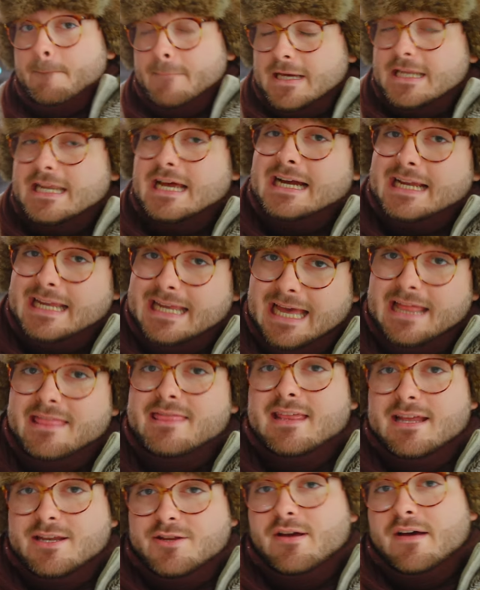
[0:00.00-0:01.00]
But
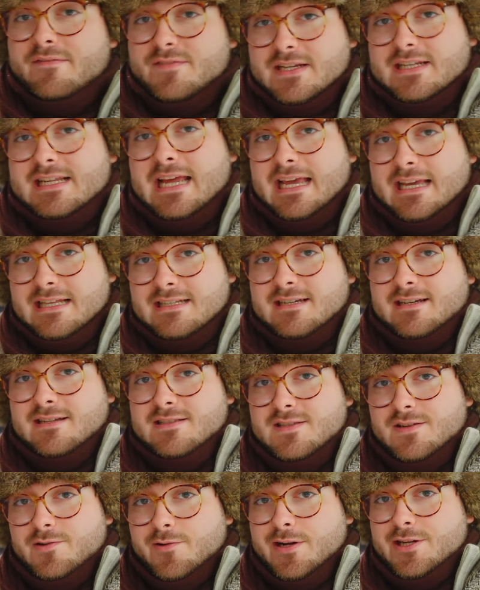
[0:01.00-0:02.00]
again, then you have to take into
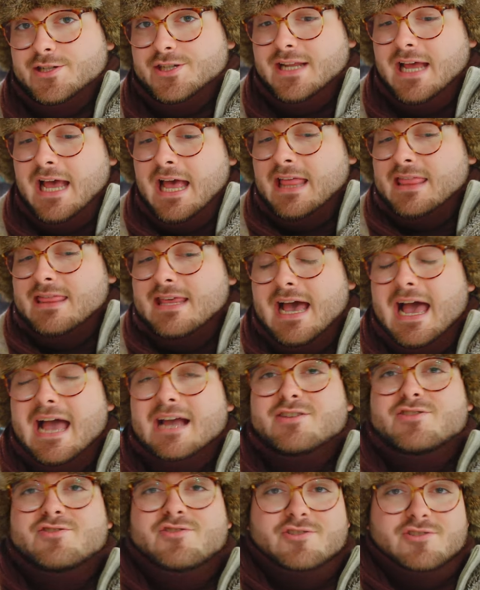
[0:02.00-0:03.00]
consideration the
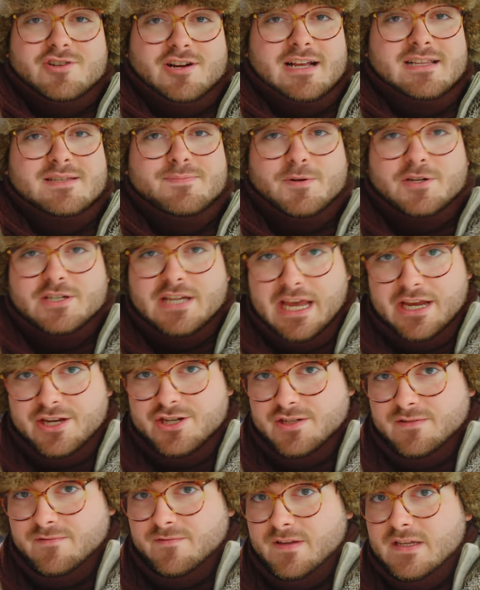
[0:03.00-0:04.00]
extra
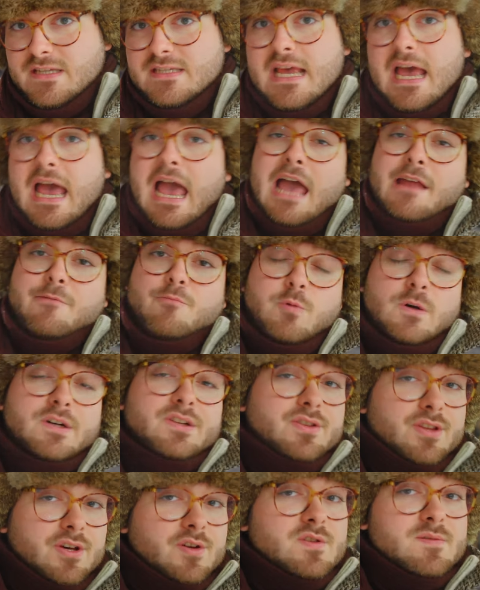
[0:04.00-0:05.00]
transportation fees. And
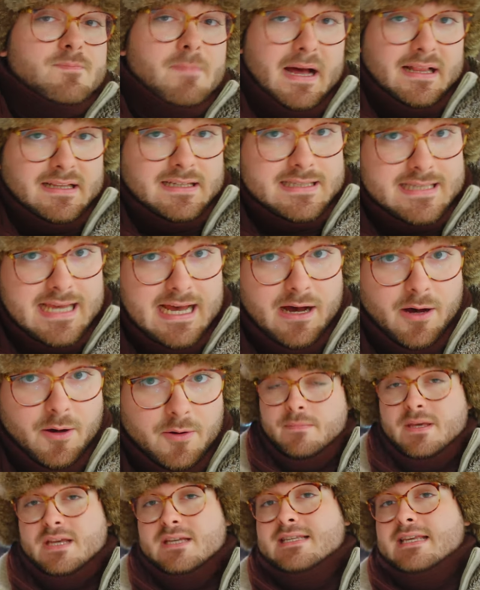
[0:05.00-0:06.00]
will those balance out?
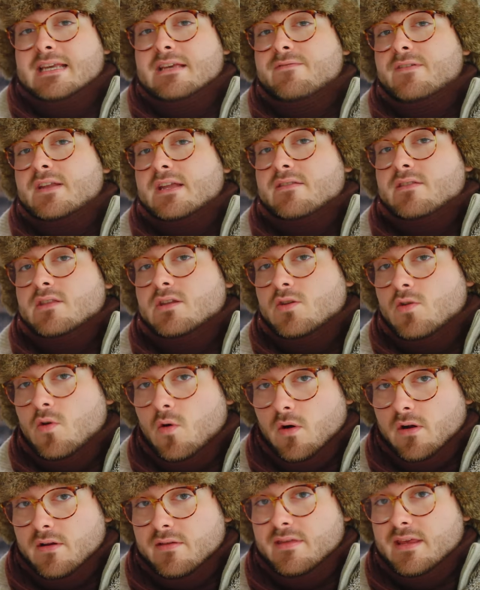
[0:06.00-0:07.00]
Because even in the
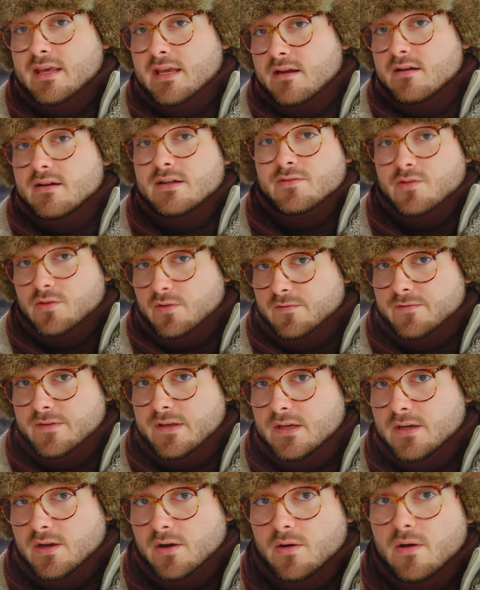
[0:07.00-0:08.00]
north, here in
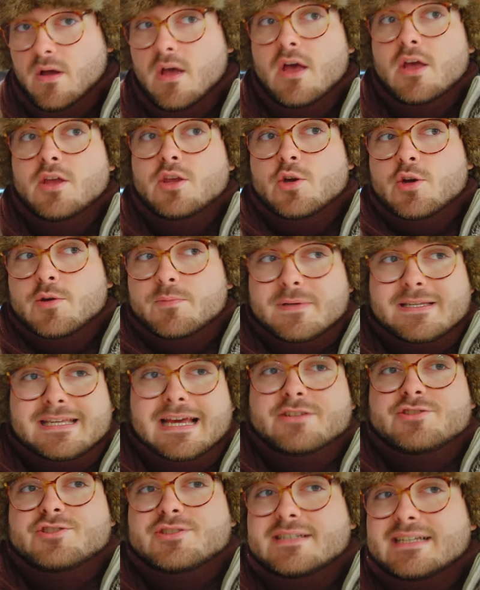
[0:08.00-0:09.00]
Rovigo, you could
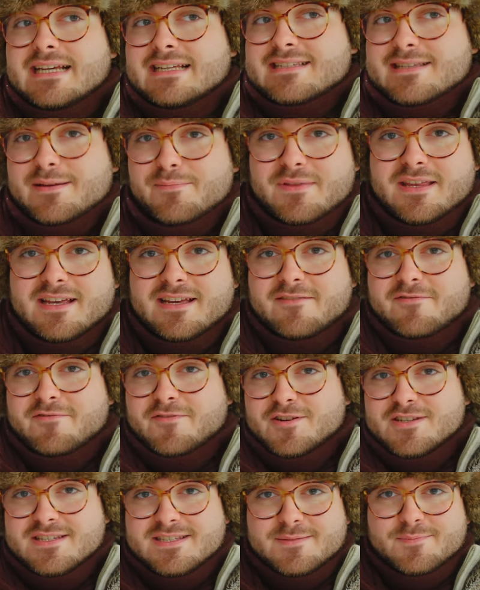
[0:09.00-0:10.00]
potentially get something
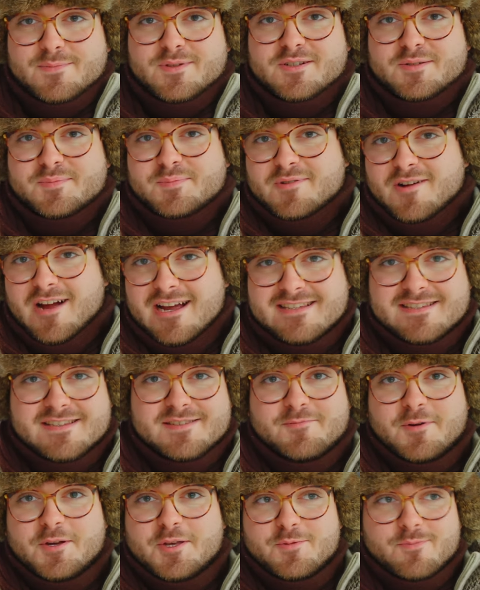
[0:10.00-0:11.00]
for a similar price
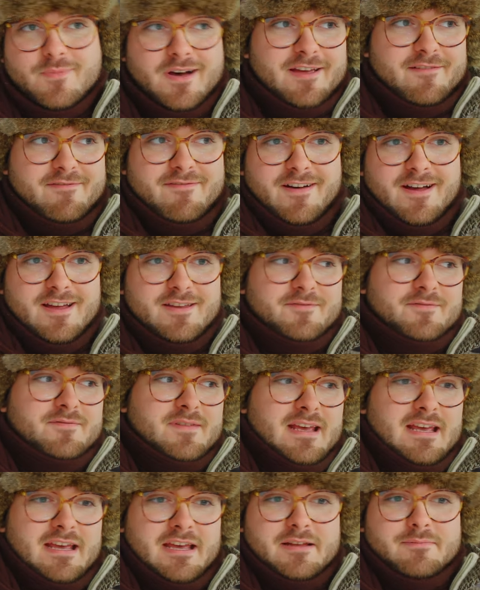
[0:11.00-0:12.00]
as what you might find
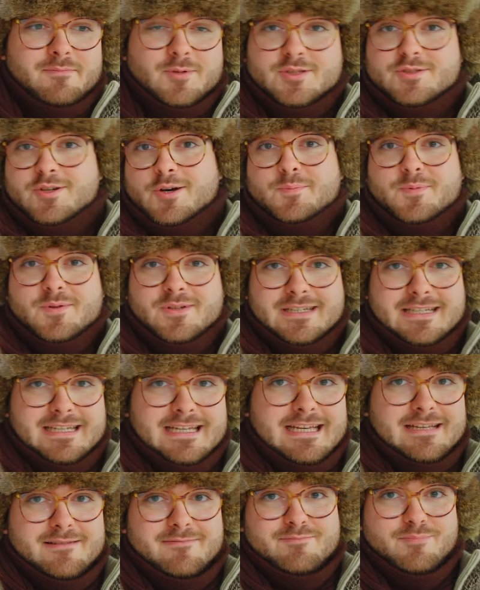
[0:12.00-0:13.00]
in
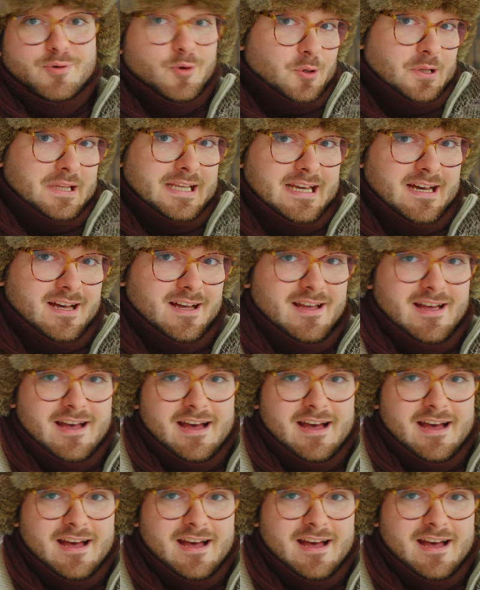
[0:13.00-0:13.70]
Montopoli in Puglia.